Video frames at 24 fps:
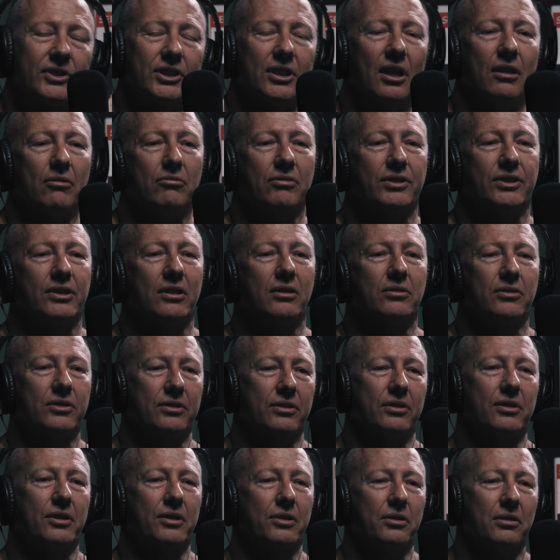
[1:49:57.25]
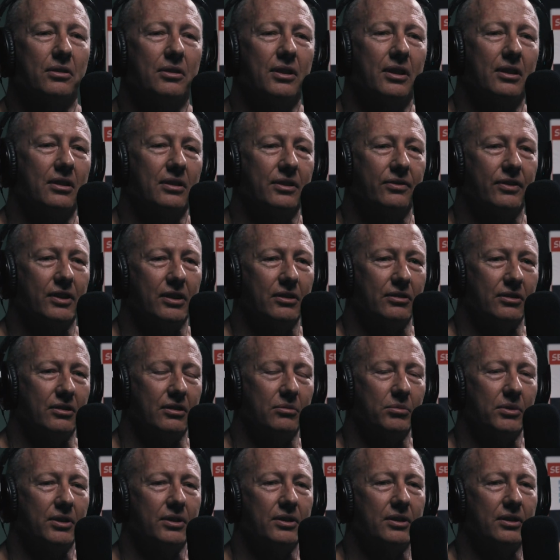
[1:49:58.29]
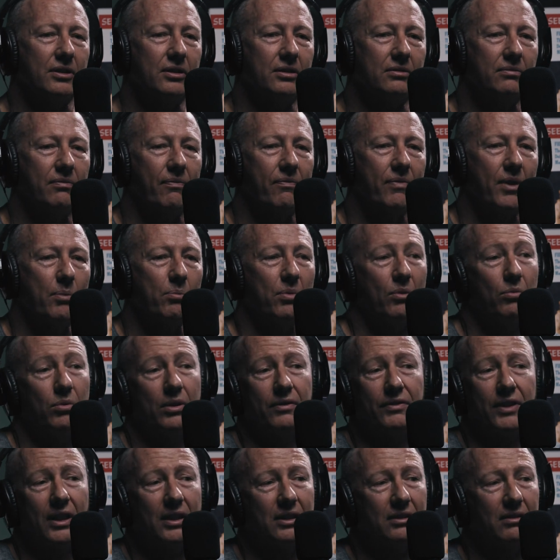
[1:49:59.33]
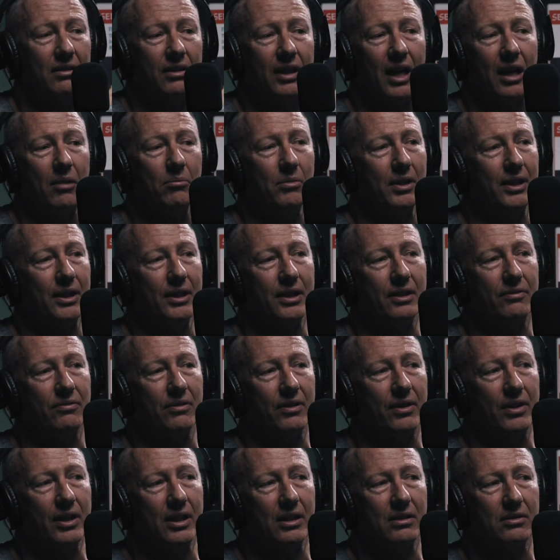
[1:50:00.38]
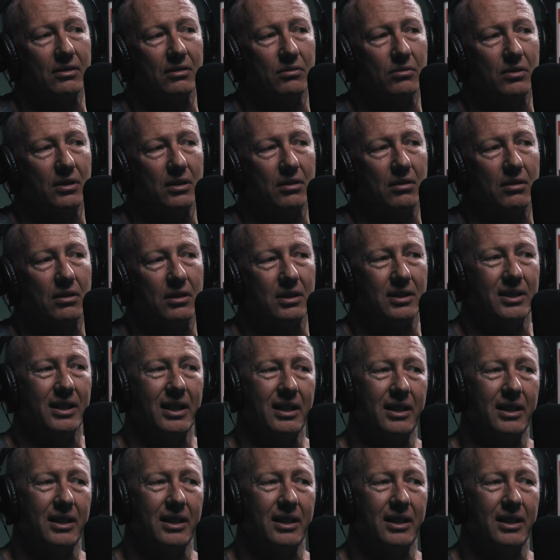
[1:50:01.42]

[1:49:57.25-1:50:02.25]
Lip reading: So results do the talking as far as I'm concerned. Yeah. But we've done that many different things that were kind of